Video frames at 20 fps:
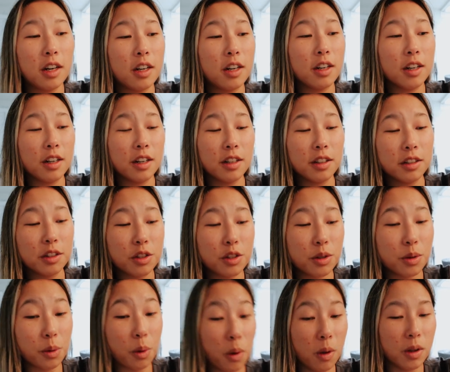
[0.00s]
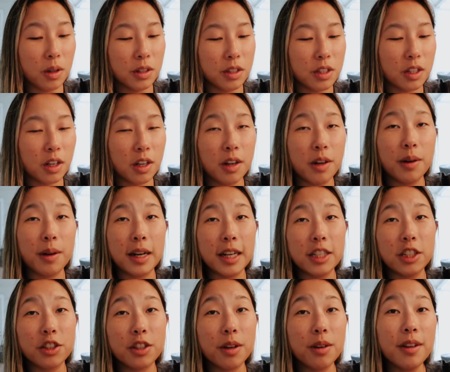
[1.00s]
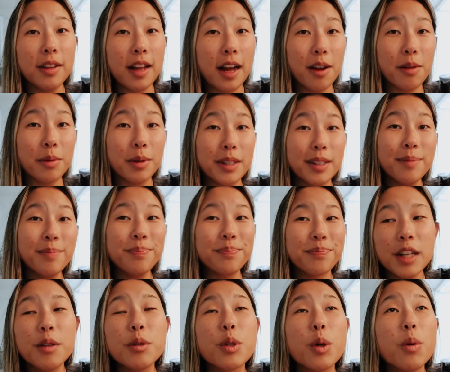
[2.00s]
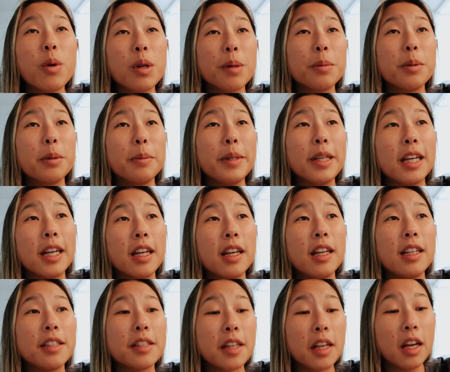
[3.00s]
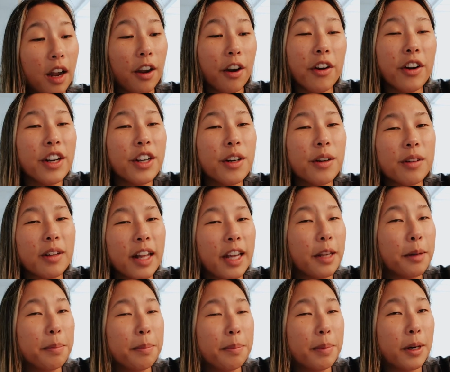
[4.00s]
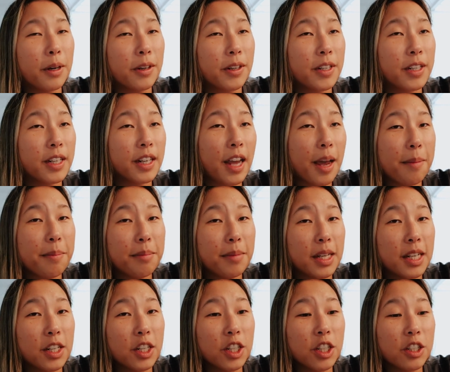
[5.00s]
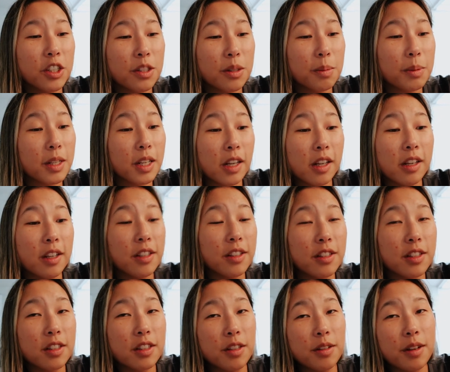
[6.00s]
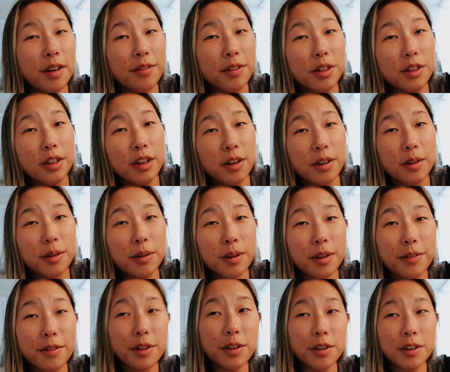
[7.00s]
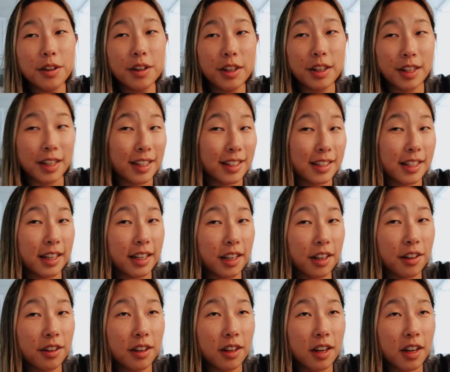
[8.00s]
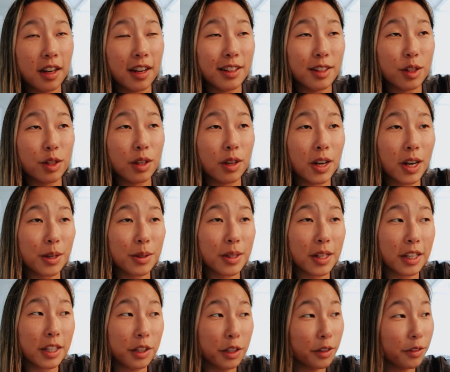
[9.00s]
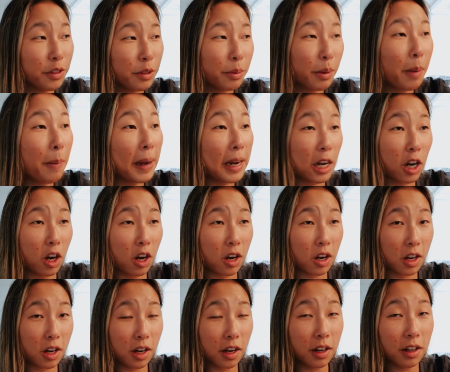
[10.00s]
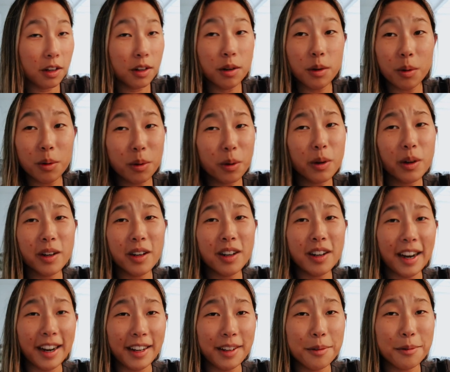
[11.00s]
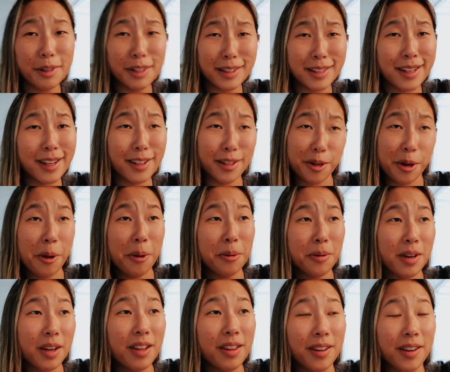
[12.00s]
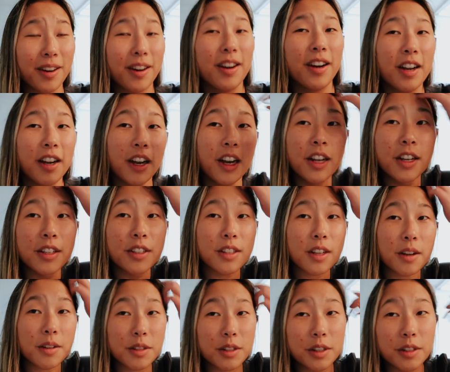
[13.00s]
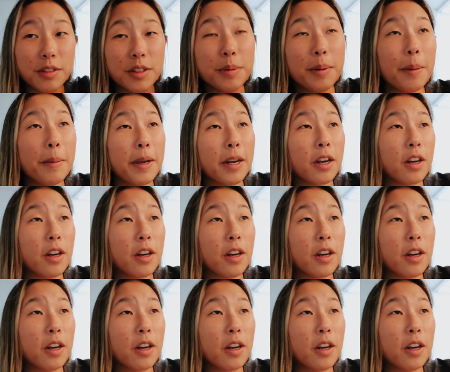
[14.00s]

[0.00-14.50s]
our school. So I just go to that one, and it was horrible because I already don't like parking at meters because you never know if you're going to get a ticket or not. So I was like nervous about my car, or I didn't want it to get towed either. So I was nervous about my